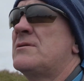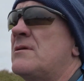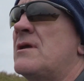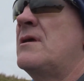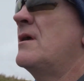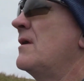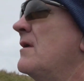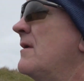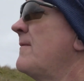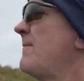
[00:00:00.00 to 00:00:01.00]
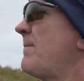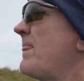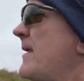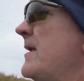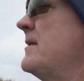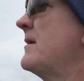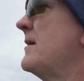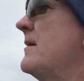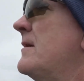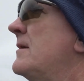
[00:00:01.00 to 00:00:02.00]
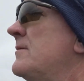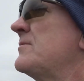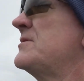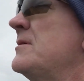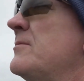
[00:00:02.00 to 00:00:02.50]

today. And uh, we'll see